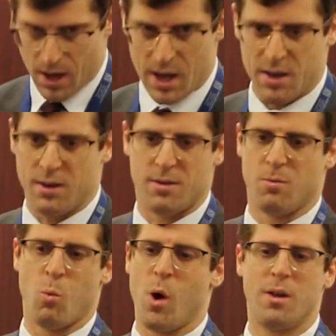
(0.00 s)
And
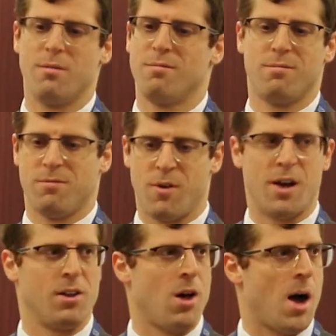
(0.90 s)
one final